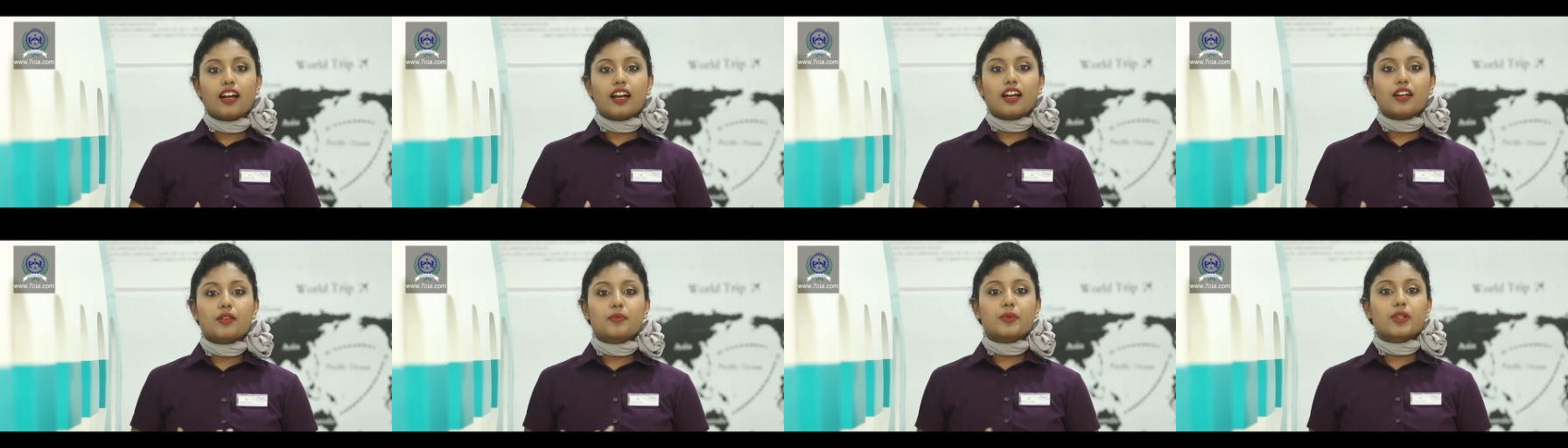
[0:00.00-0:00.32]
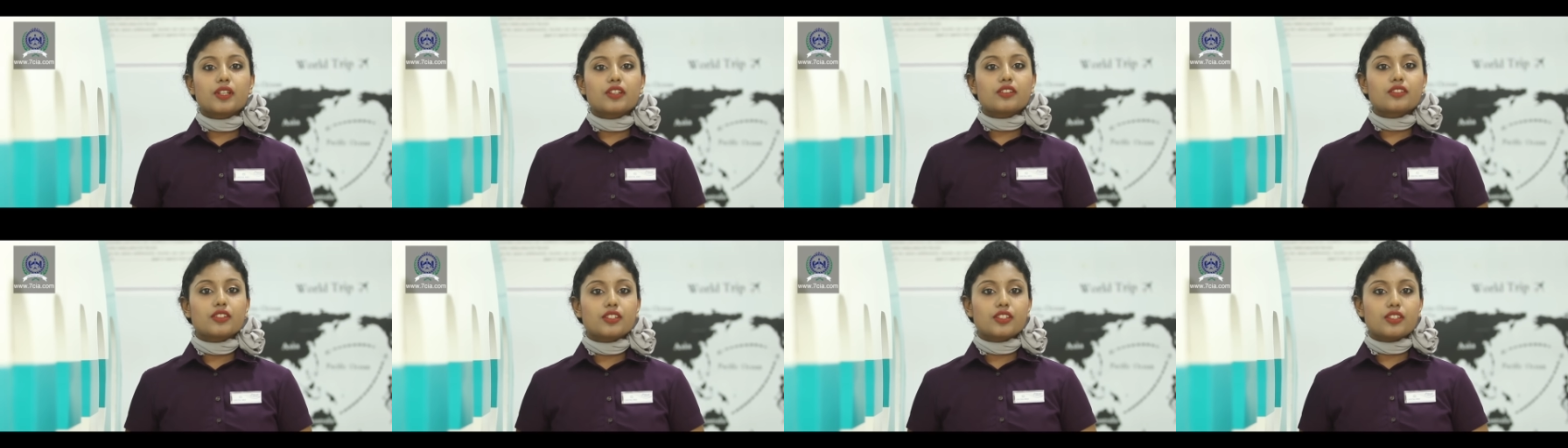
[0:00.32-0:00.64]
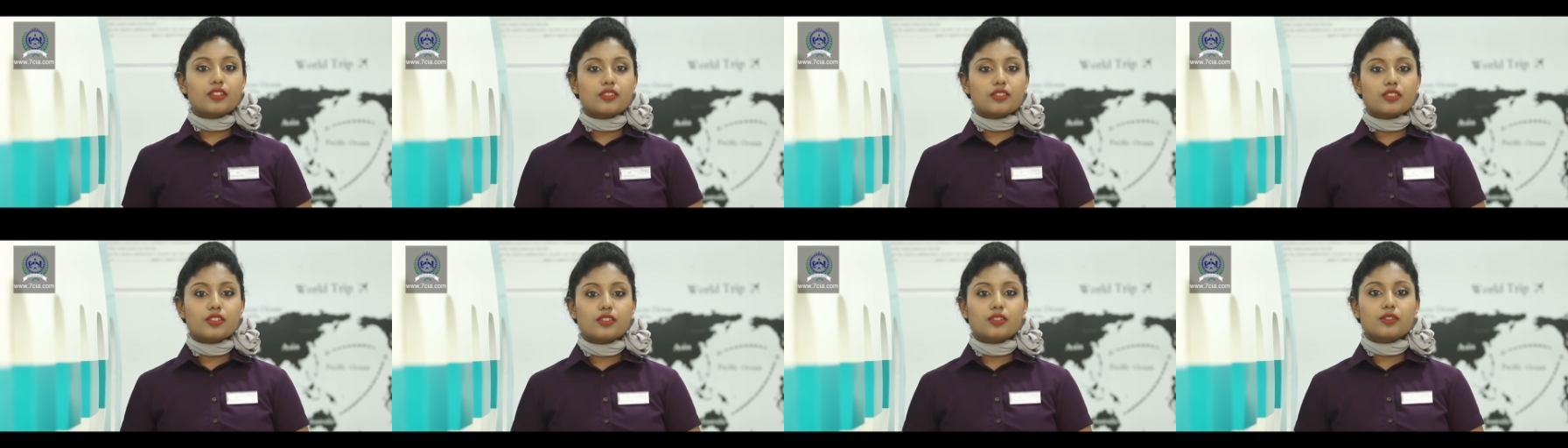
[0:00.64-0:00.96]
I've been
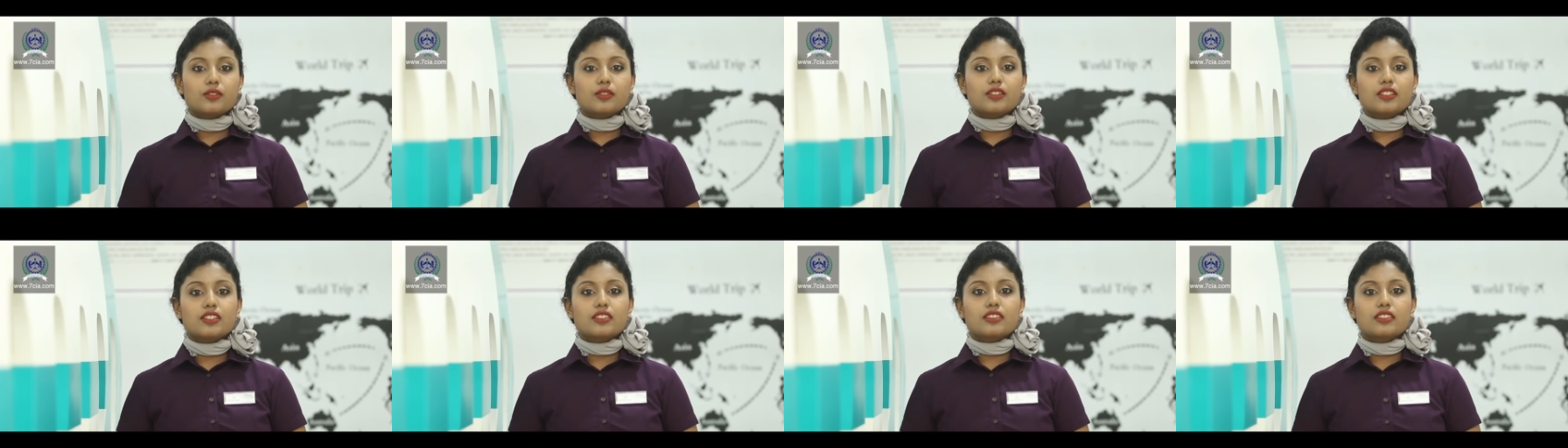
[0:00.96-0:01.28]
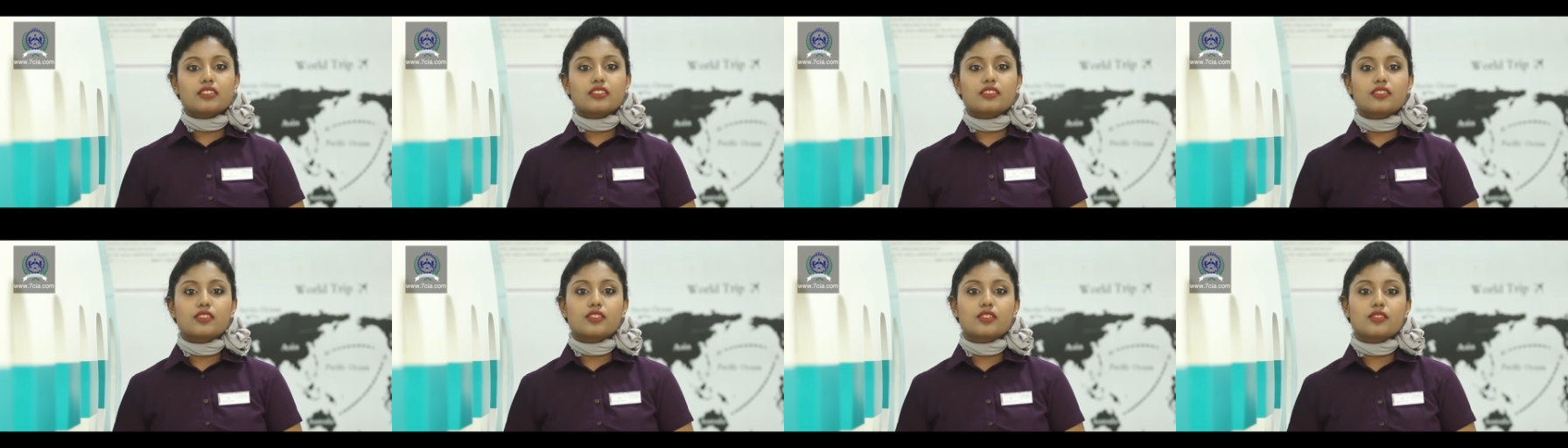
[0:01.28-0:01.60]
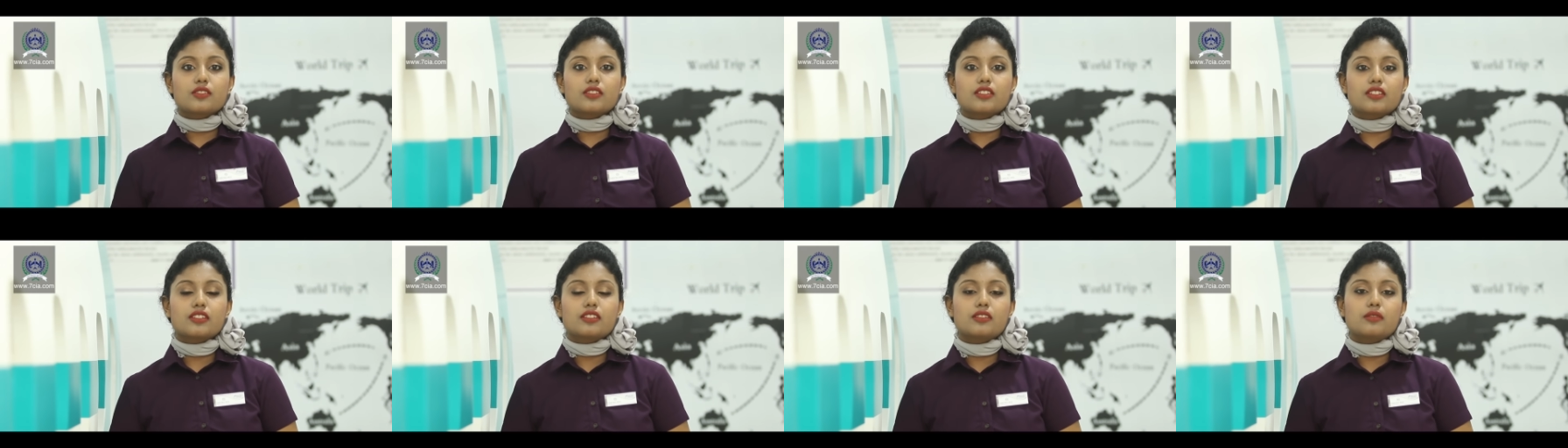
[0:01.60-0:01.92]
introduced to this
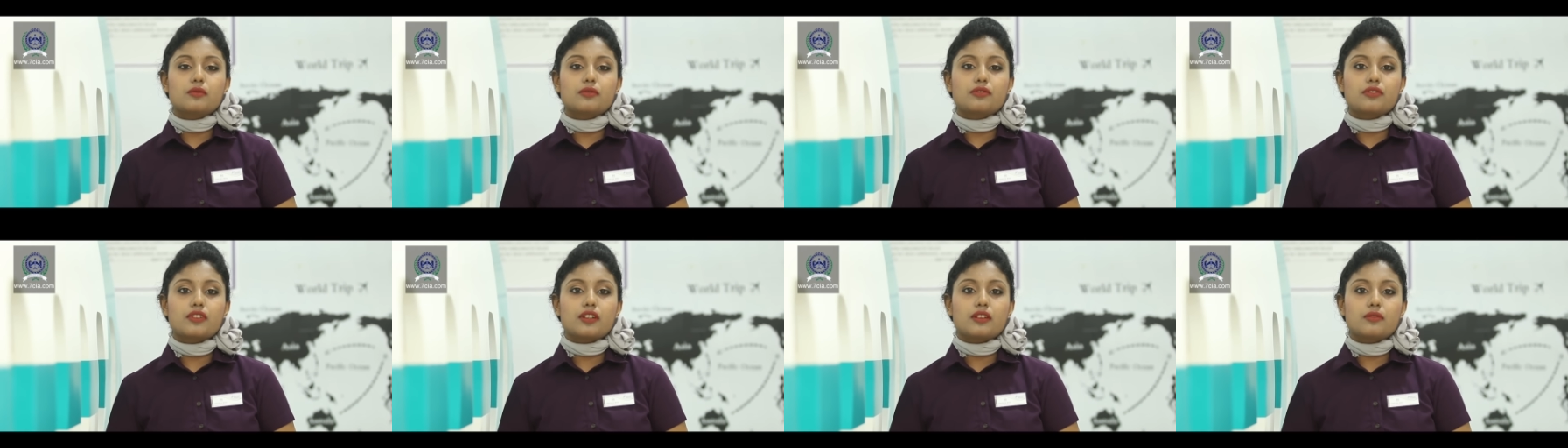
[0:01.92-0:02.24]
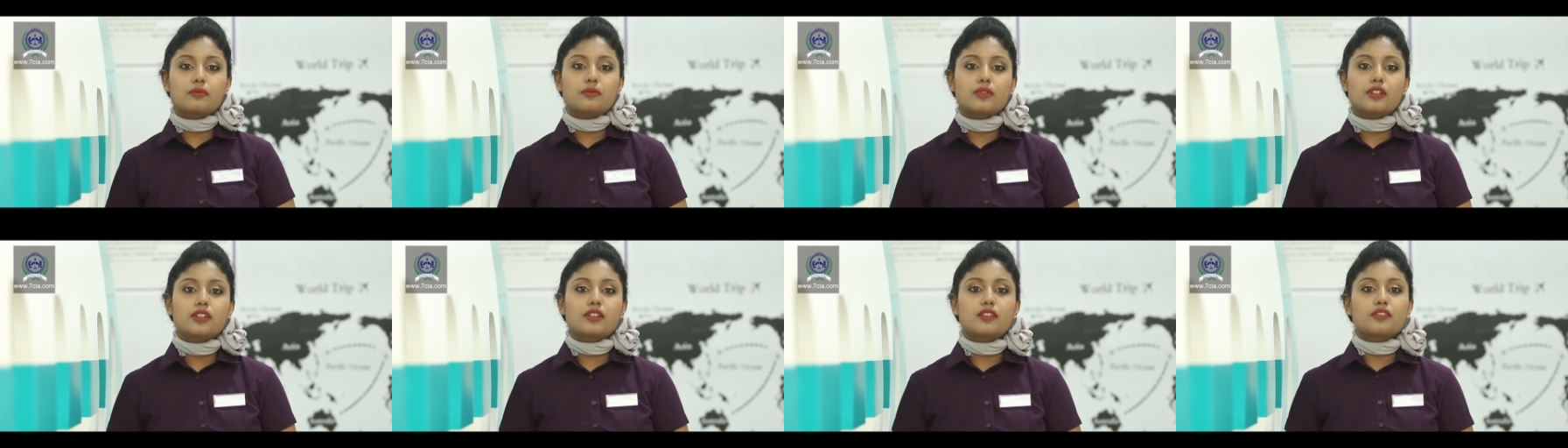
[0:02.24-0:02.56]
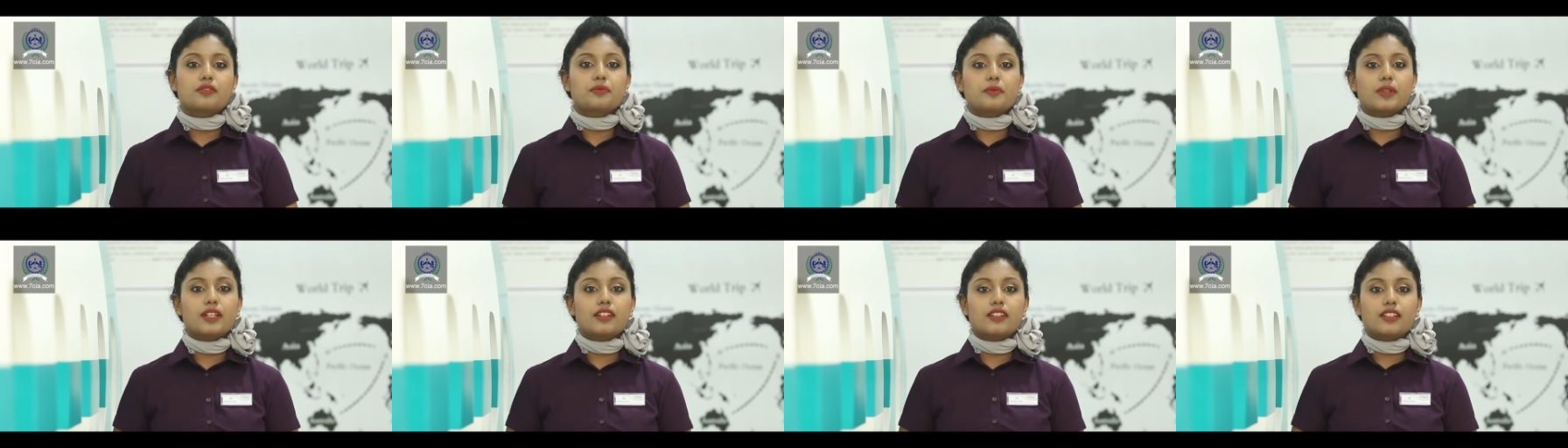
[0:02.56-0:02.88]
institution from one
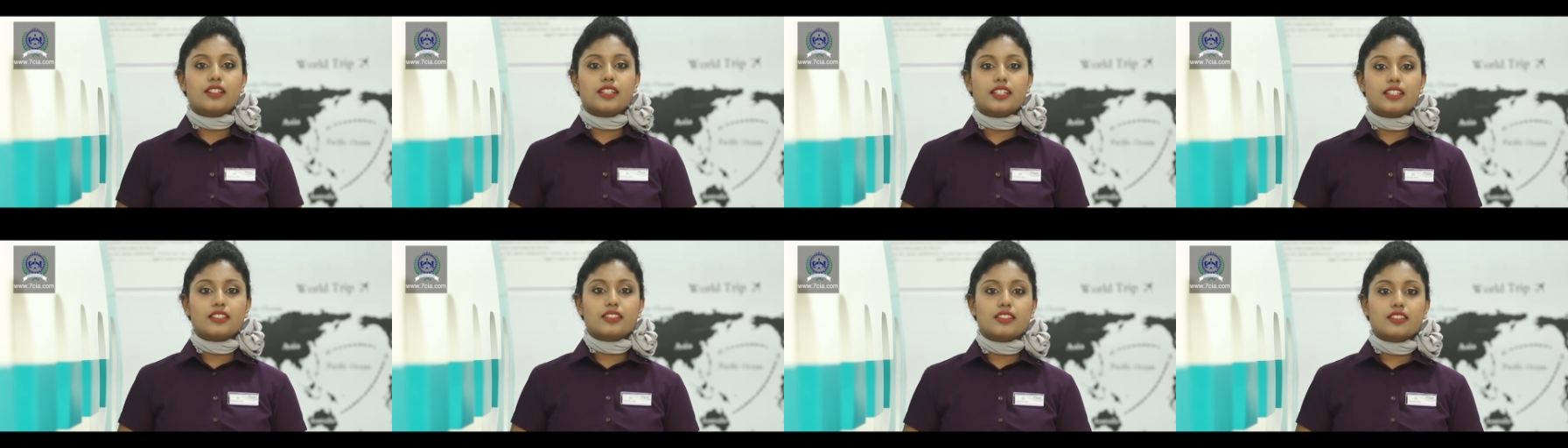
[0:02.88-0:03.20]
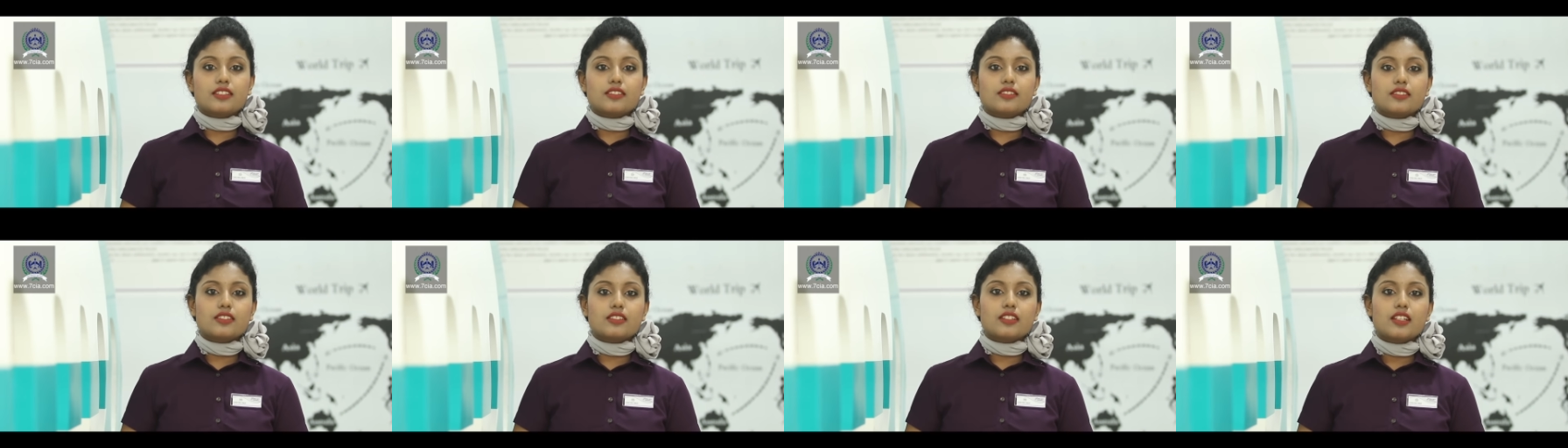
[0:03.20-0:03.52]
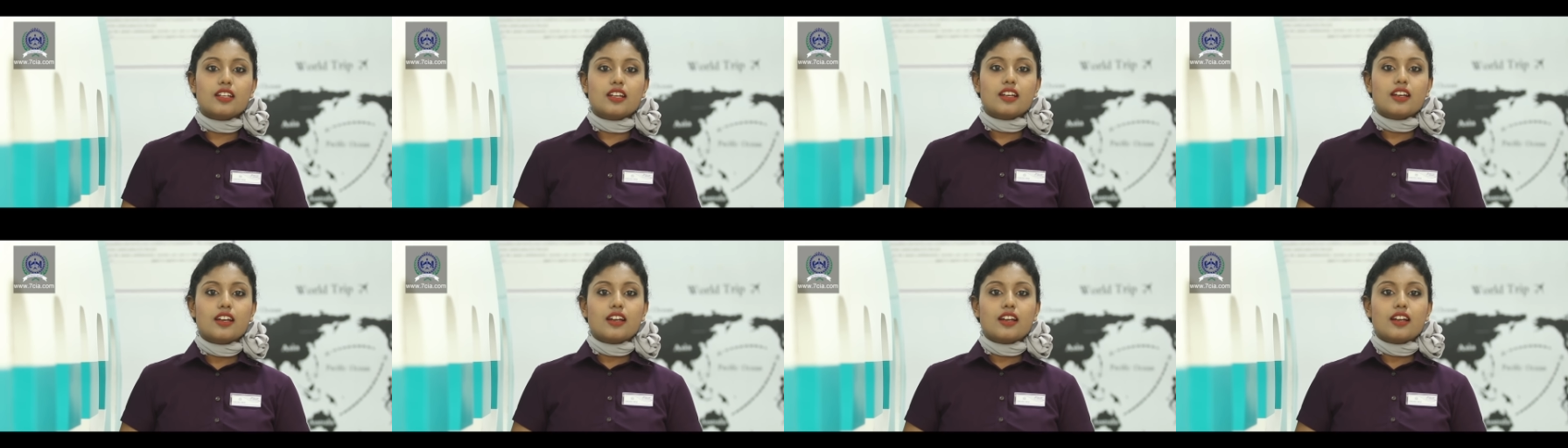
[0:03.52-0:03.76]
of my relatives.